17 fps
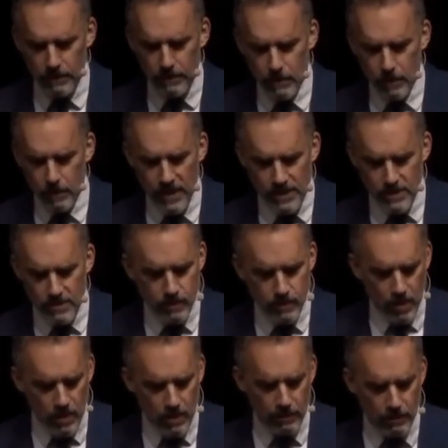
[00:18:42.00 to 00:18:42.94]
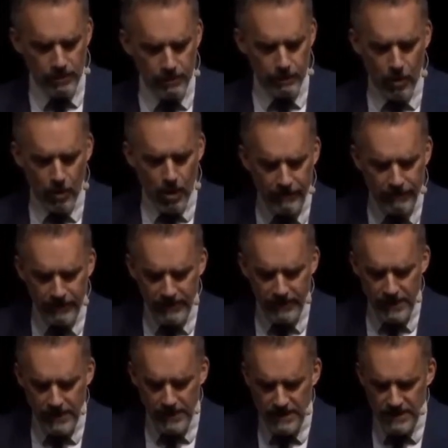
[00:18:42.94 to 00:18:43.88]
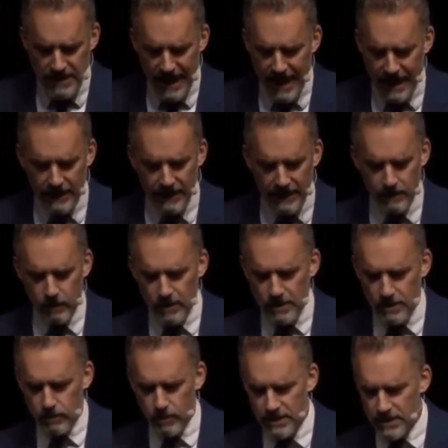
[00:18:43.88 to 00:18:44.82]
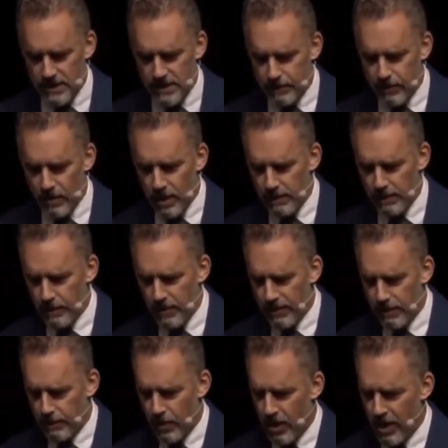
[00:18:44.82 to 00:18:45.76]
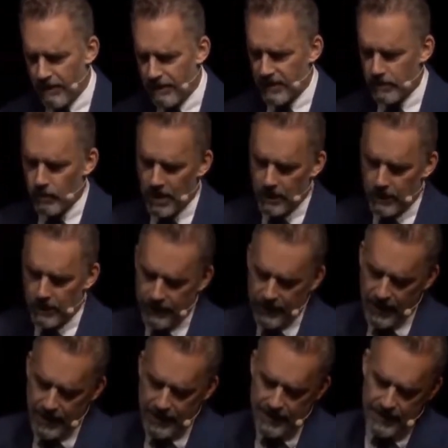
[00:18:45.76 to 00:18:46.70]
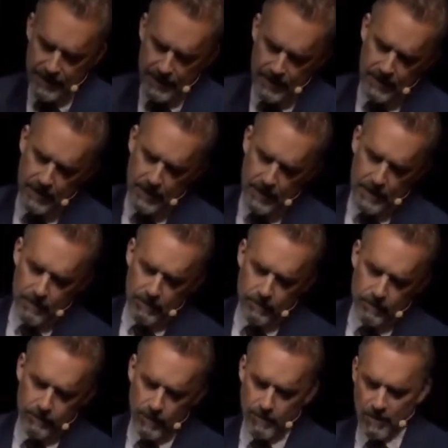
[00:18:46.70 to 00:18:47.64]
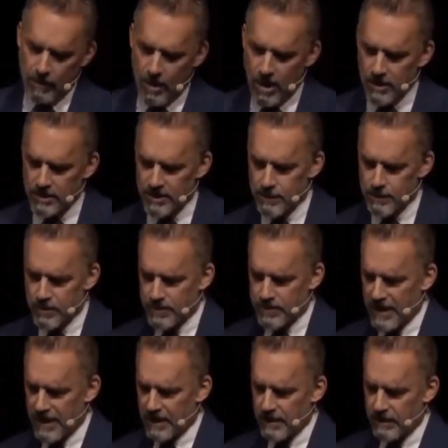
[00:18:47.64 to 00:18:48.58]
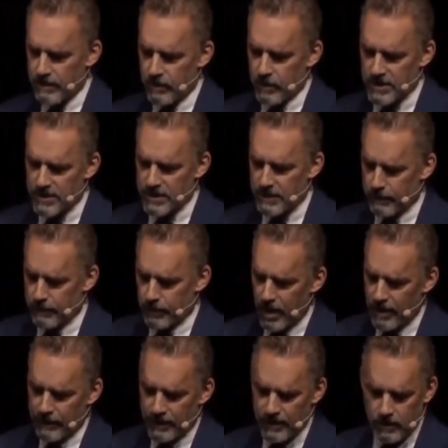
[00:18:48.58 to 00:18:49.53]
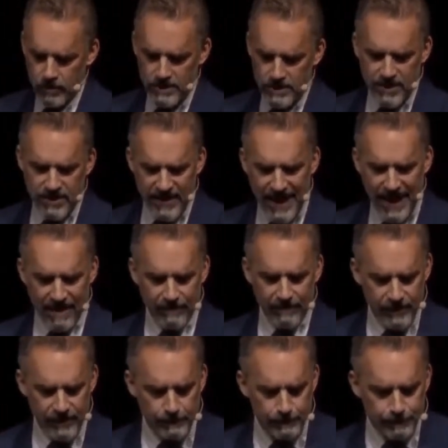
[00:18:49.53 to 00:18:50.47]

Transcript: what's wrong with profit exactly? What's the problem with profit? Well, the idea from the Marxist perspective was that profit was theft.